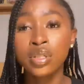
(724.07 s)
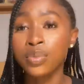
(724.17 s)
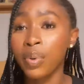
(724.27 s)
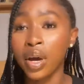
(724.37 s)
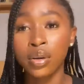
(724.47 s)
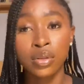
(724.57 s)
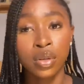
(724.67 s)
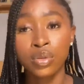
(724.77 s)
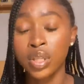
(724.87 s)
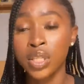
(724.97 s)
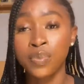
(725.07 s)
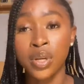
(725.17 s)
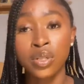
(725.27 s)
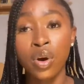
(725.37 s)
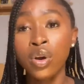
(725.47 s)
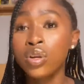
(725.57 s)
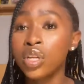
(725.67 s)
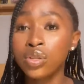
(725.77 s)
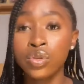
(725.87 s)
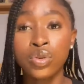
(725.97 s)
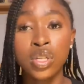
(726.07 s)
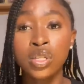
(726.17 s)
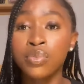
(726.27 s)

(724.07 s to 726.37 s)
to pack your 20 pairs. All you need to do is